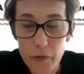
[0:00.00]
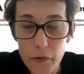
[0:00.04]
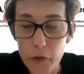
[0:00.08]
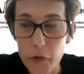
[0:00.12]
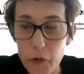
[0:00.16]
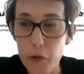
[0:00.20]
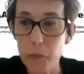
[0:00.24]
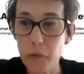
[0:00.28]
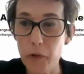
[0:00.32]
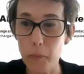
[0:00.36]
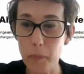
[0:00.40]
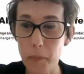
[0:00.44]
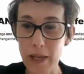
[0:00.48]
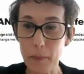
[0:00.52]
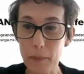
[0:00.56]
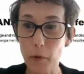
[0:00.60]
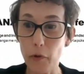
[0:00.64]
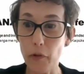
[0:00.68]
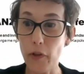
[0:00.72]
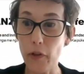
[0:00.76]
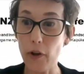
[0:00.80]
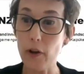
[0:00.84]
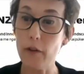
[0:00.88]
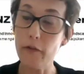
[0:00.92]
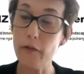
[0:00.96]
for the
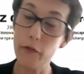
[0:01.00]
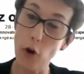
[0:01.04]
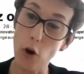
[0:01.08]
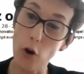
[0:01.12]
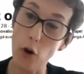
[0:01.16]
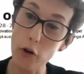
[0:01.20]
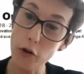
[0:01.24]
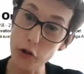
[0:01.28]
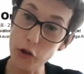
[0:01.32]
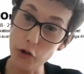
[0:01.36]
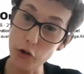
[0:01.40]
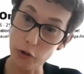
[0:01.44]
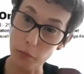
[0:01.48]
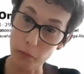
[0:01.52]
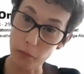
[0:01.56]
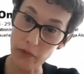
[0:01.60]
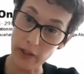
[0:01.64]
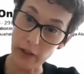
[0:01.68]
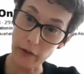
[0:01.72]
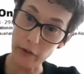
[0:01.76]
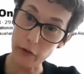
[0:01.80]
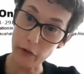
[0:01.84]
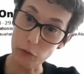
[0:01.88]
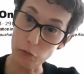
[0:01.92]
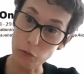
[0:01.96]
people that have not
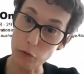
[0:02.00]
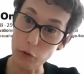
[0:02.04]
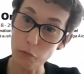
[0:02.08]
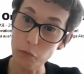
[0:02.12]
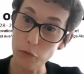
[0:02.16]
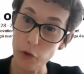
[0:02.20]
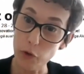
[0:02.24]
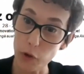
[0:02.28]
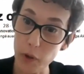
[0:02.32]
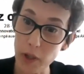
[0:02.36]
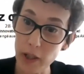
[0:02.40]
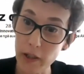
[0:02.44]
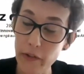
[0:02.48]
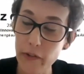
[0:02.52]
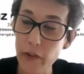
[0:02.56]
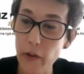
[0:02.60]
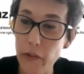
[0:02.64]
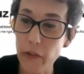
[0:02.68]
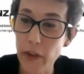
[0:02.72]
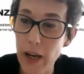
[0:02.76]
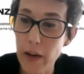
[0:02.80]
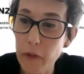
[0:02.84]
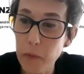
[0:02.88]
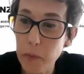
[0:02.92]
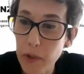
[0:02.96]
jumped into Roomrua,
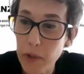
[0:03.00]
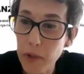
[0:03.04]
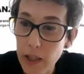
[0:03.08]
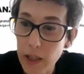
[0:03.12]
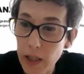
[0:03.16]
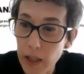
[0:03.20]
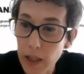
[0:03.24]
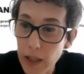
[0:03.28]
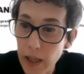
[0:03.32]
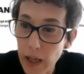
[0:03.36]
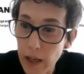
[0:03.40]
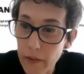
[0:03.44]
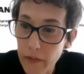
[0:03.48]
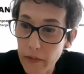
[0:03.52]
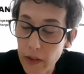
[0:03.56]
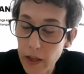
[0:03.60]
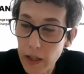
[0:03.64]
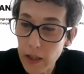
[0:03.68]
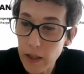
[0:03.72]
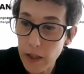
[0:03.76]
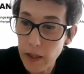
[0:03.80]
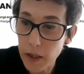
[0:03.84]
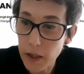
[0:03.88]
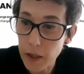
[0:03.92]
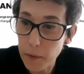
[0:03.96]
so that everybody can get
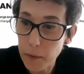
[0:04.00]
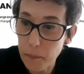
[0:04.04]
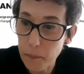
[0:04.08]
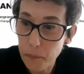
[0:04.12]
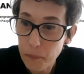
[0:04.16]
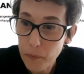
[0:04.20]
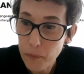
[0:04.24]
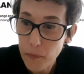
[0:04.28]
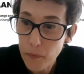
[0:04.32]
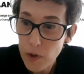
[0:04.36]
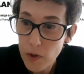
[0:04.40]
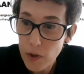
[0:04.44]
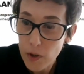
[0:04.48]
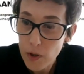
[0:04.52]
the,